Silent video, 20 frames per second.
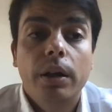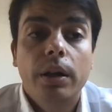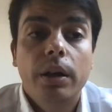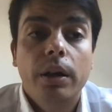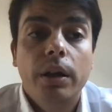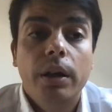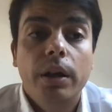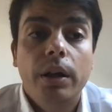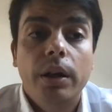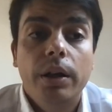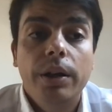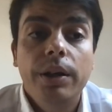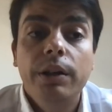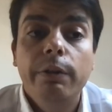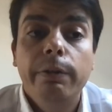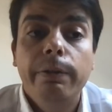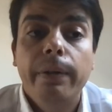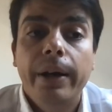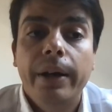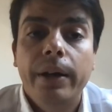in the
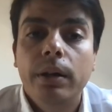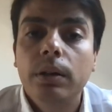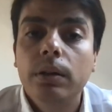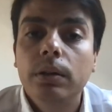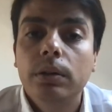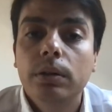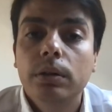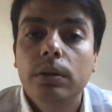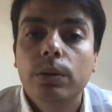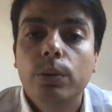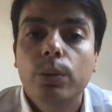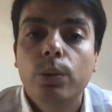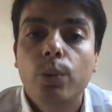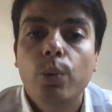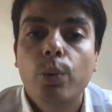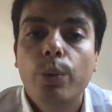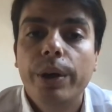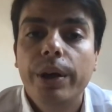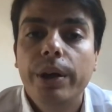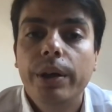final,
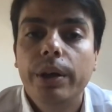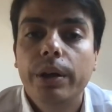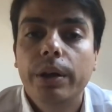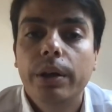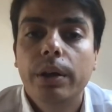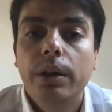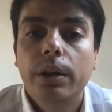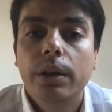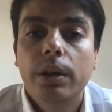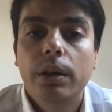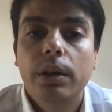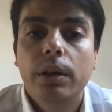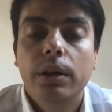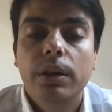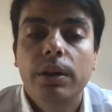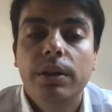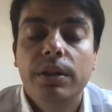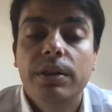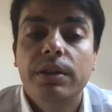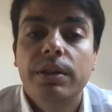we
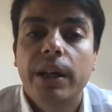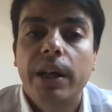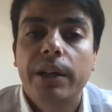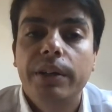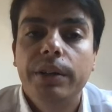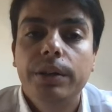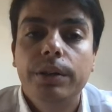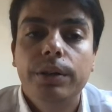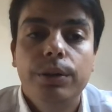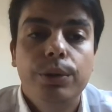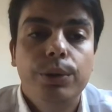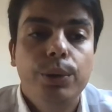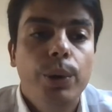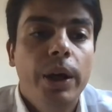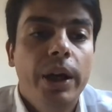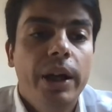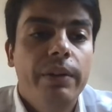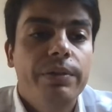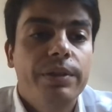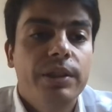decided to
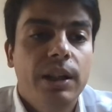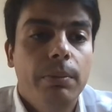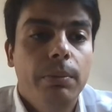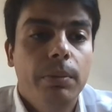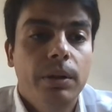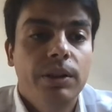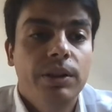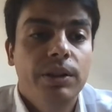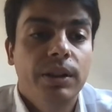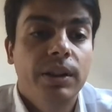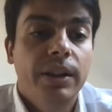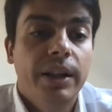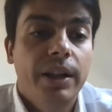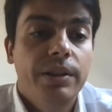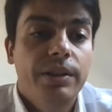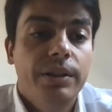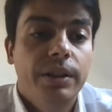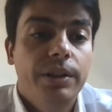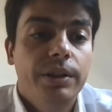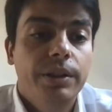have something like
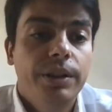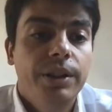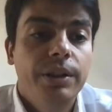that.